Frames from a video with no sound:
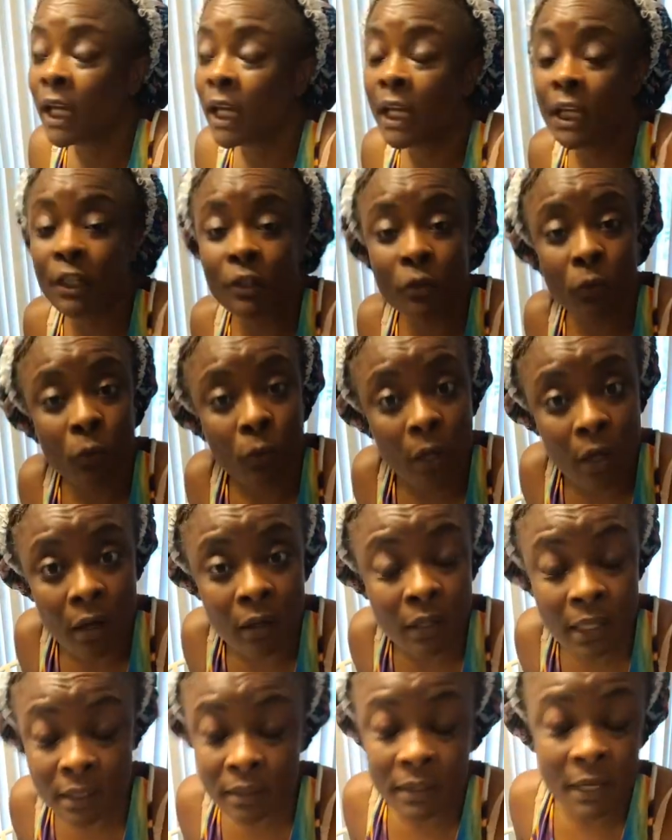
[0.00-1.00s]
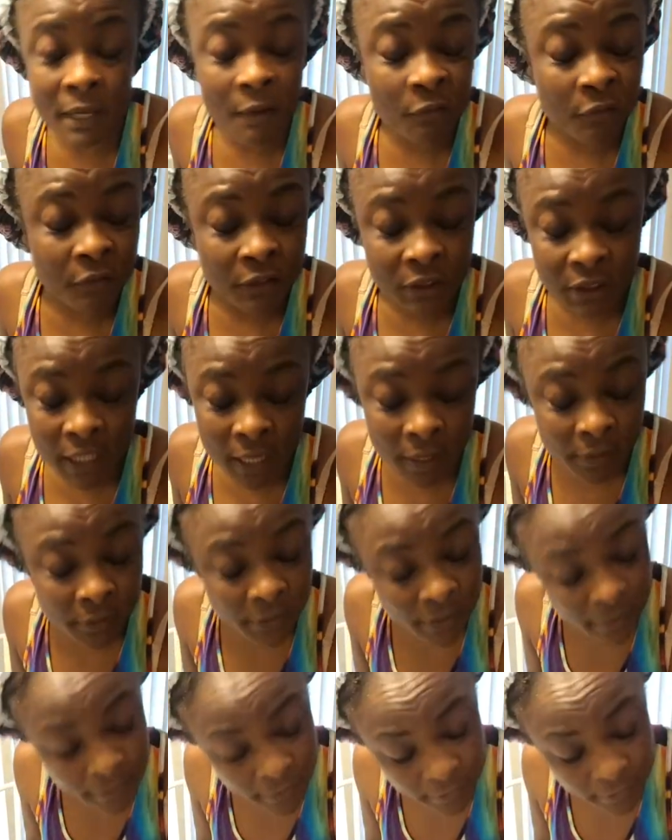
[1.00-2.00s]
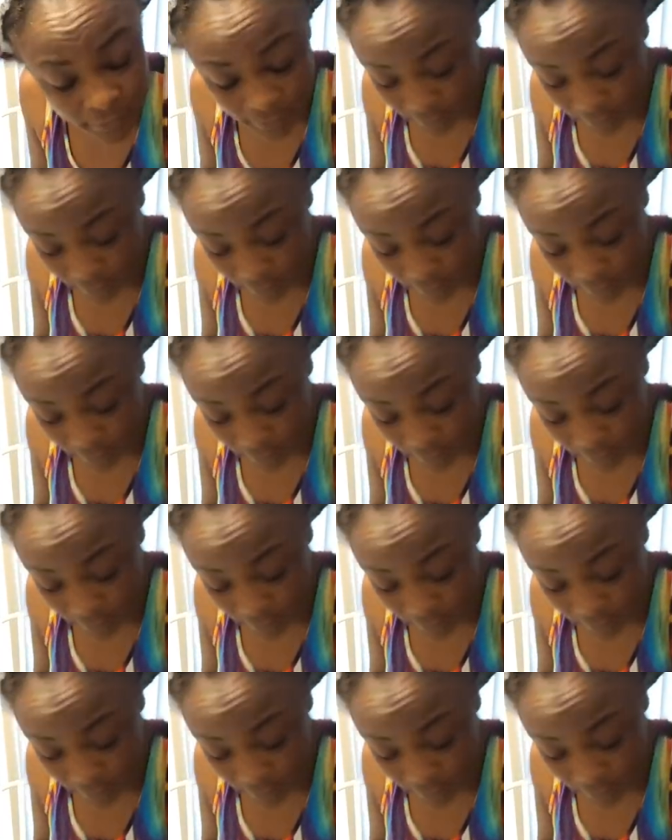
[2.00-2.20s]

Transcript: in the world except for the child of God,